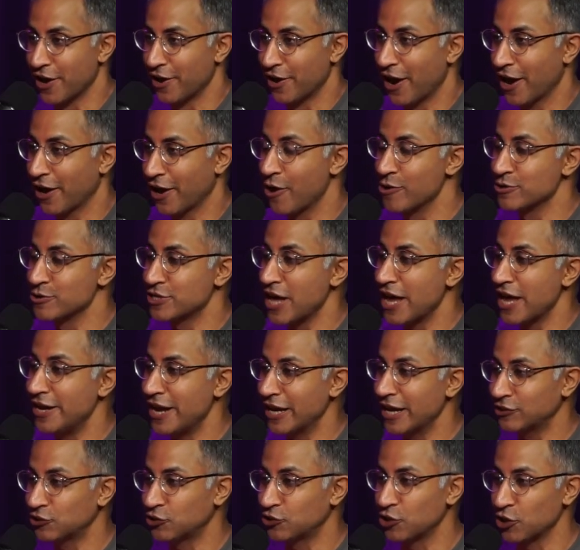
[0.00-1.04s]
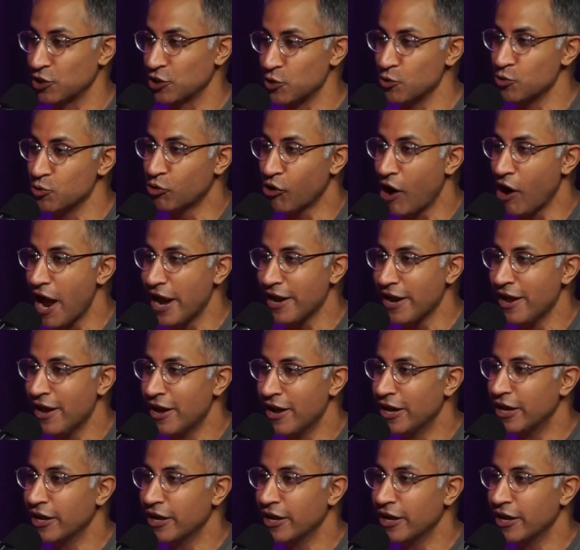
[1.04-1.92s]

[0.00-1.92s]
and I go, "Is that next to the Ukraine?"